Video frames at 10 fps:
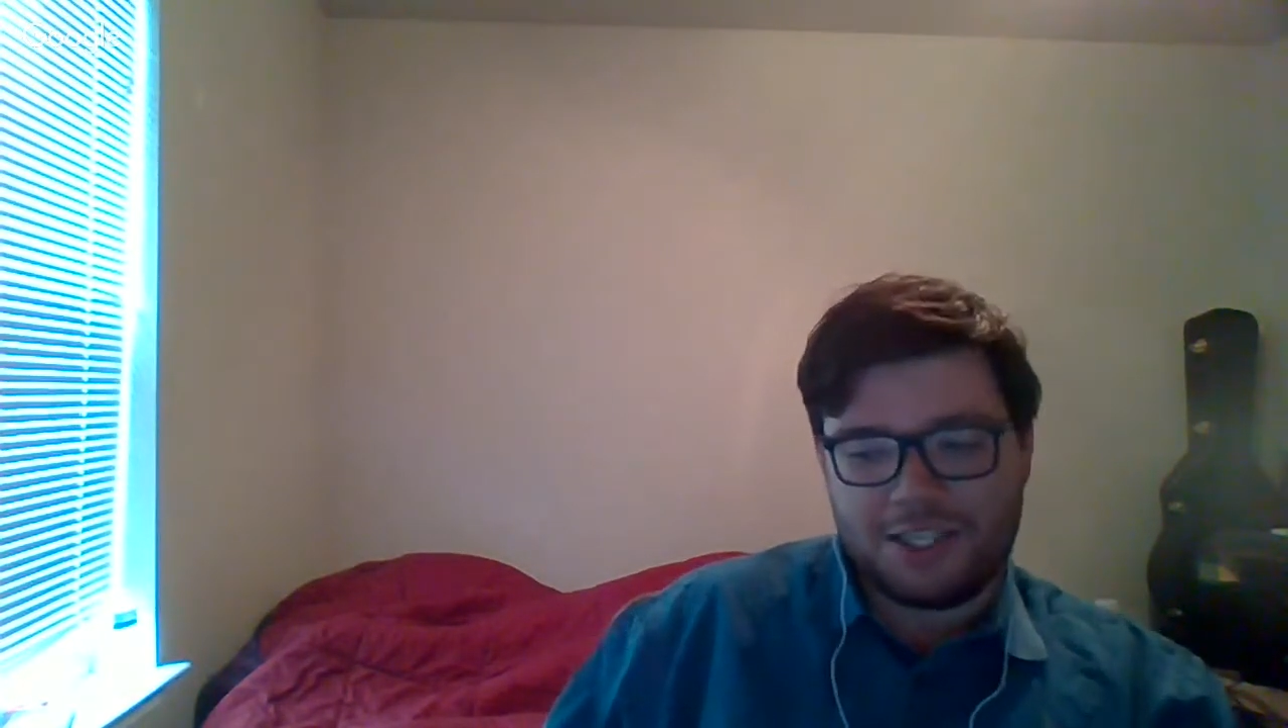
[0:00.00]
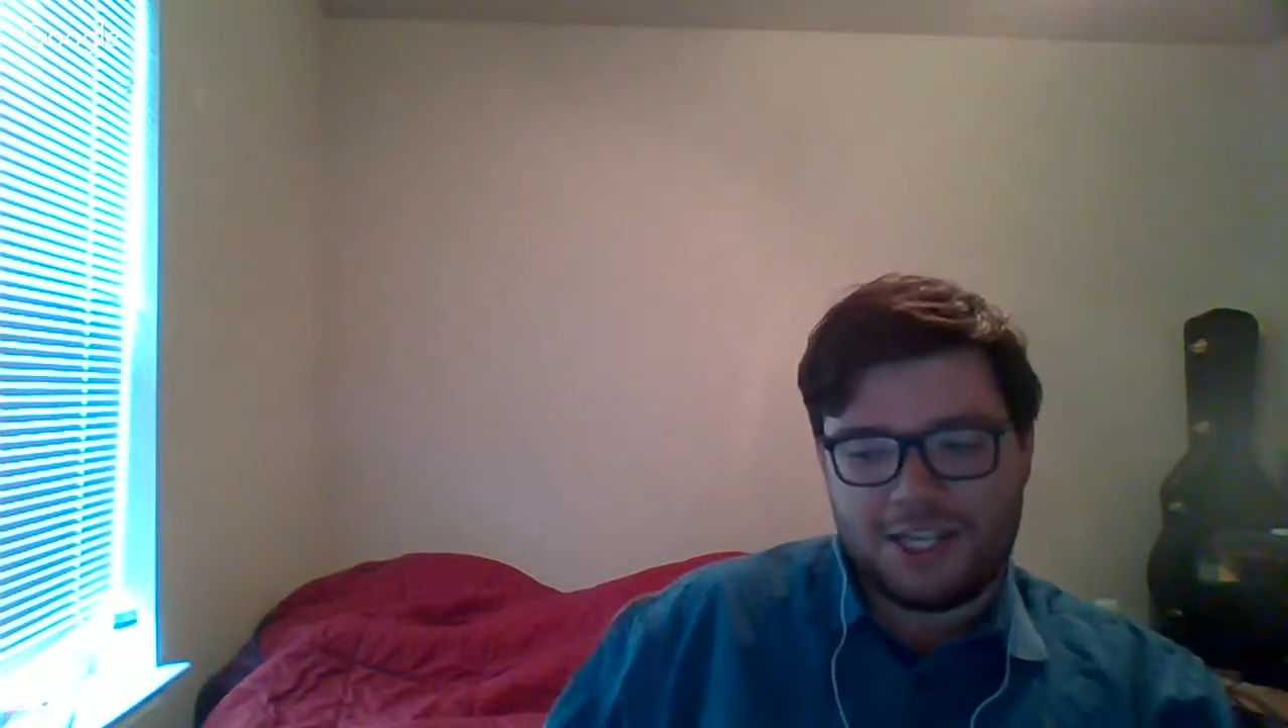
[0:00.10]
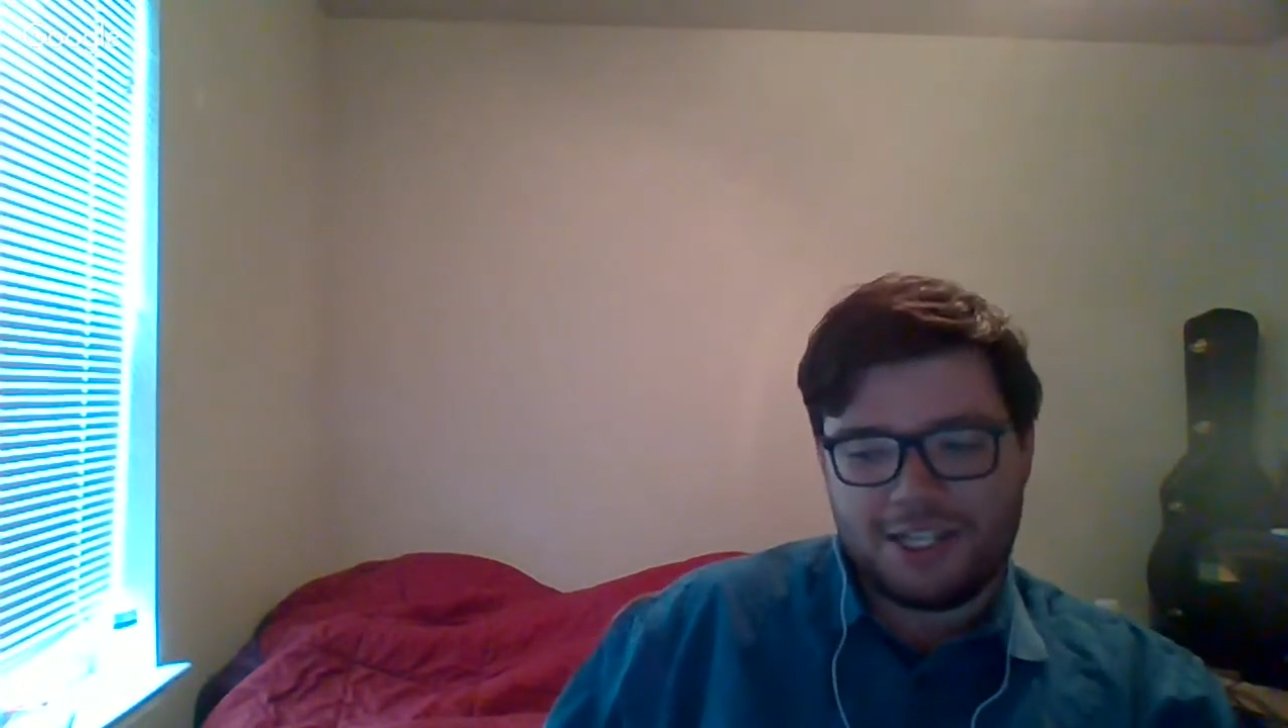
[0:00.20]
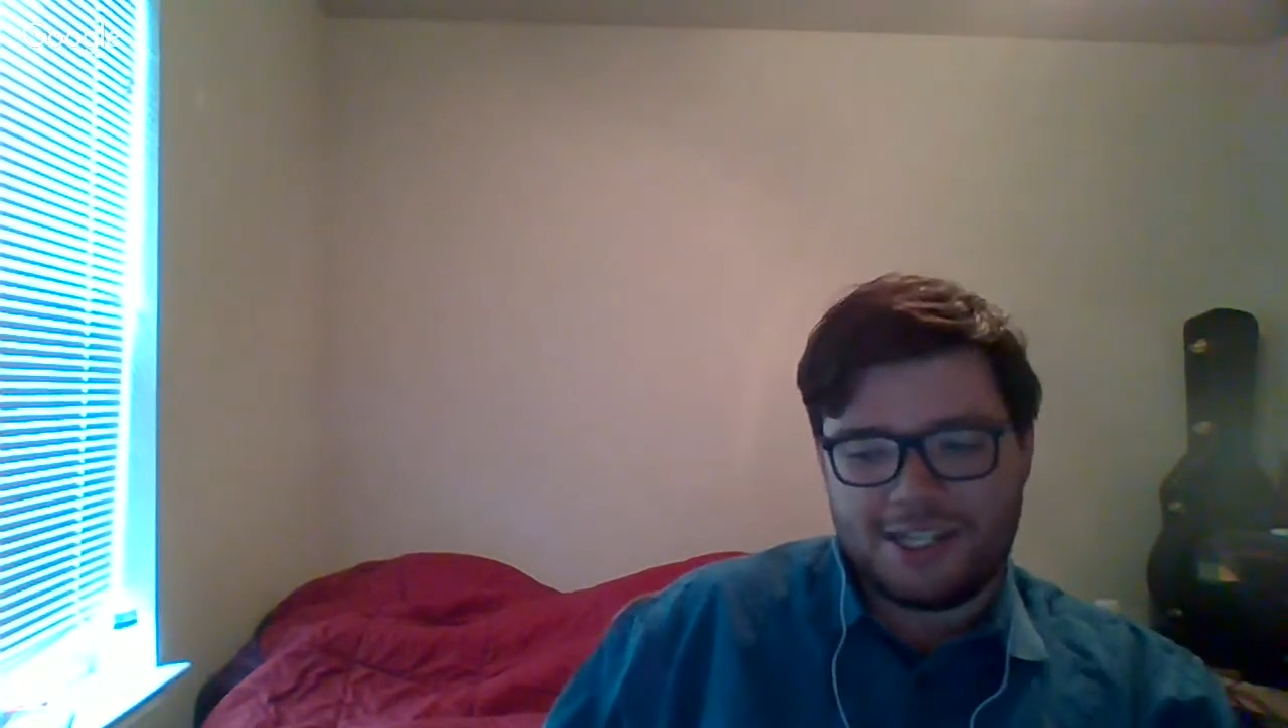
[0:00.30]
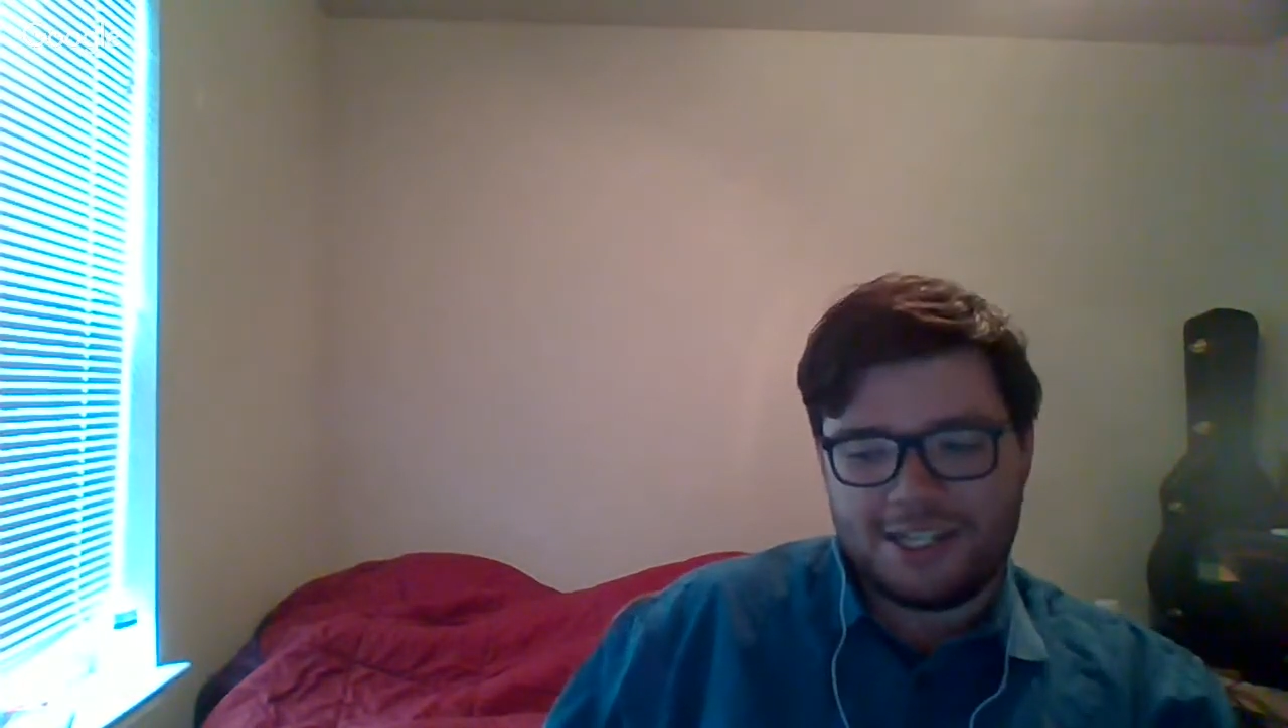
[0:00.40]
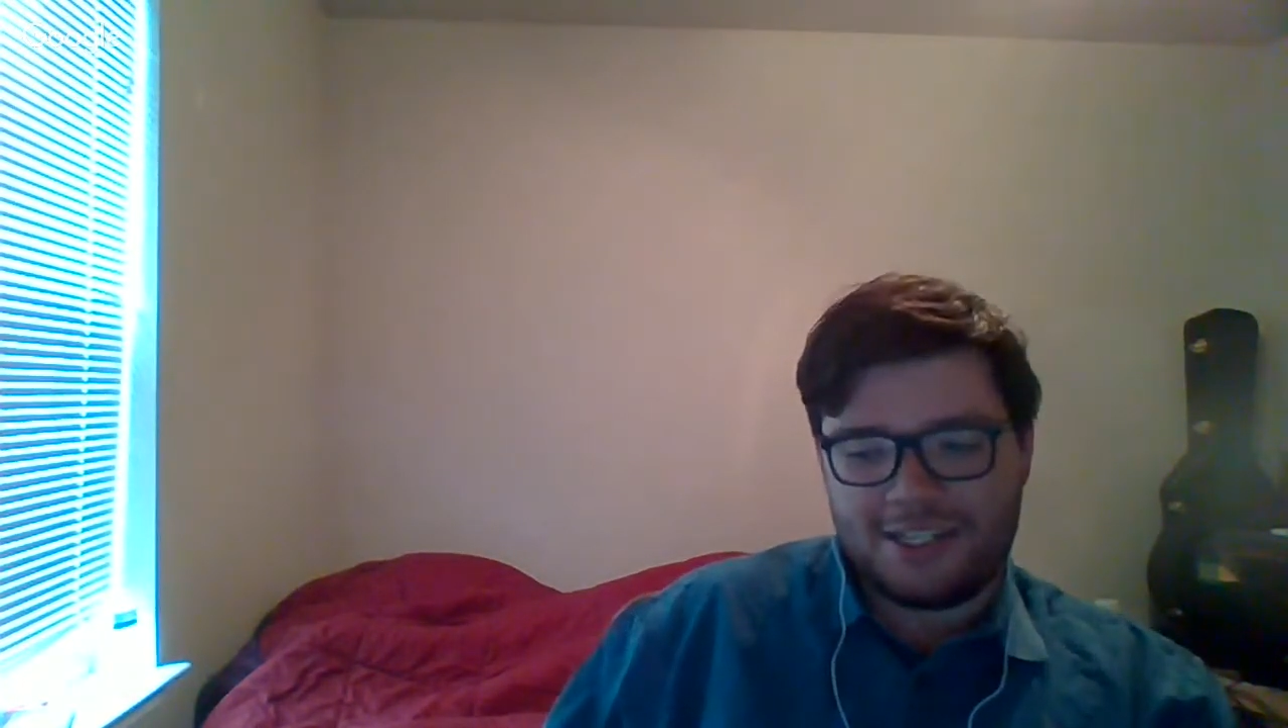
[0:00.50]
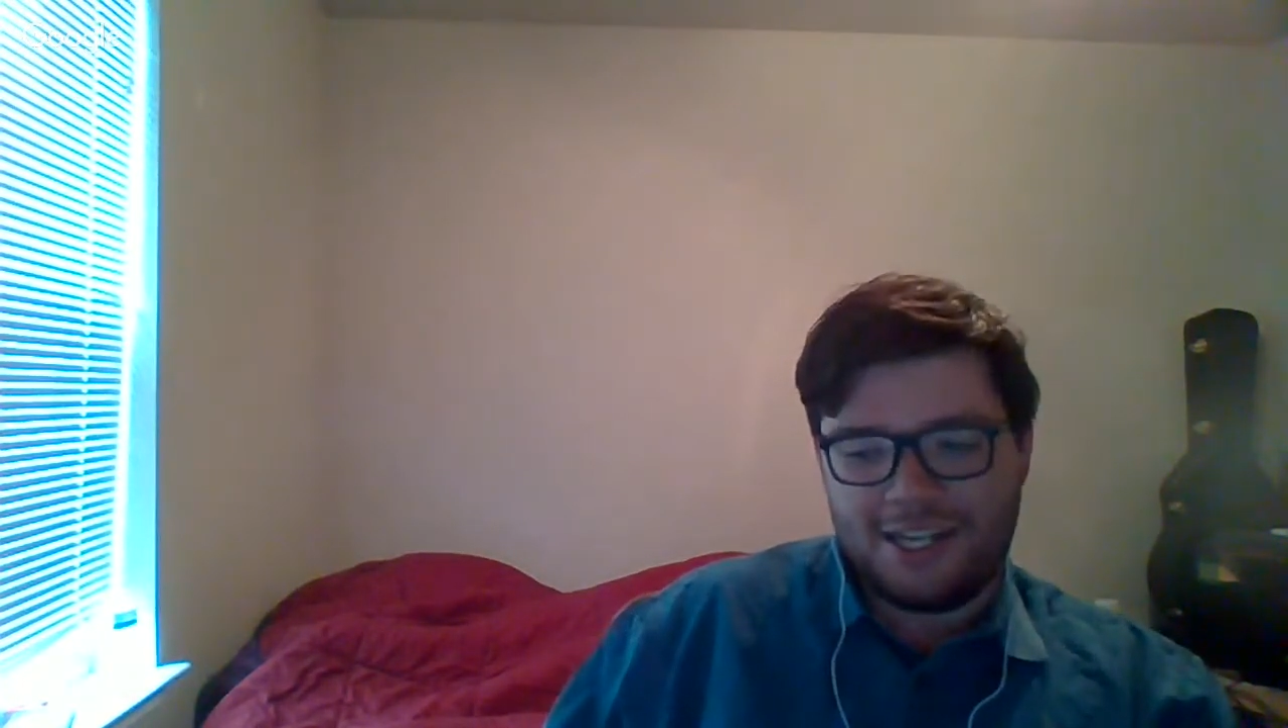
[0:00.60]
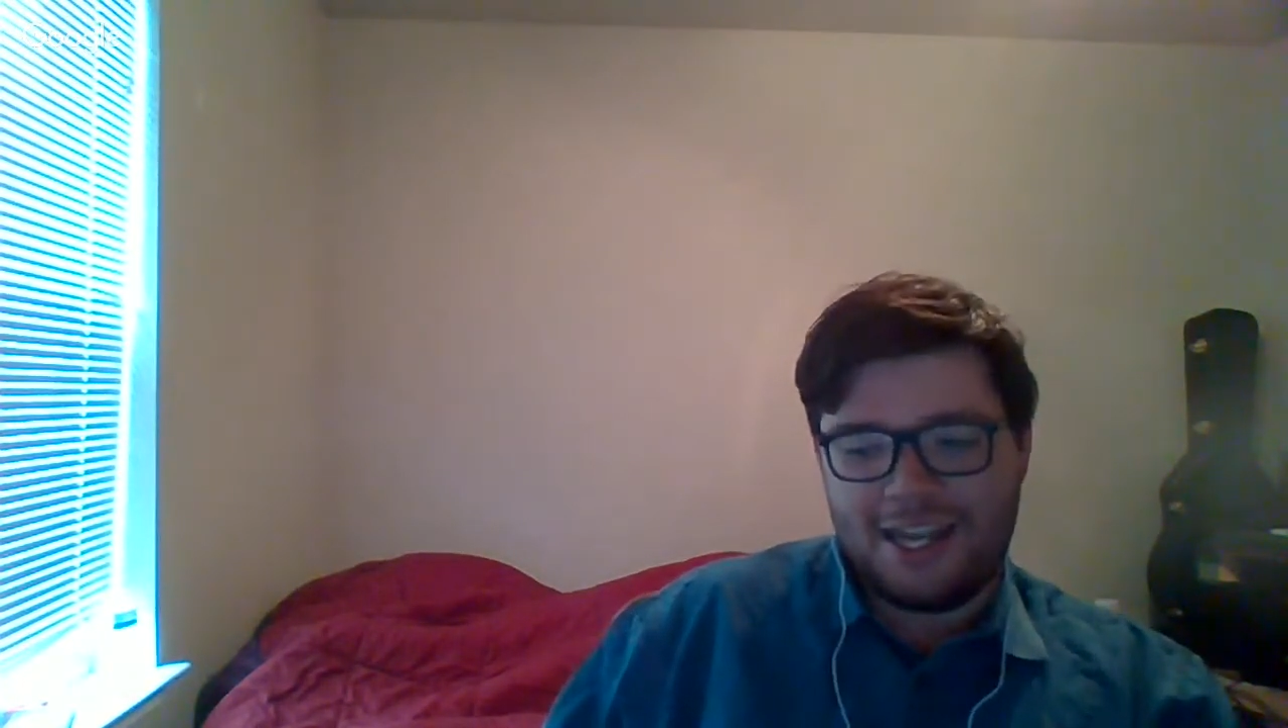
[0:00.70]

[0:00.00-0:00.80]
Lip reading: content.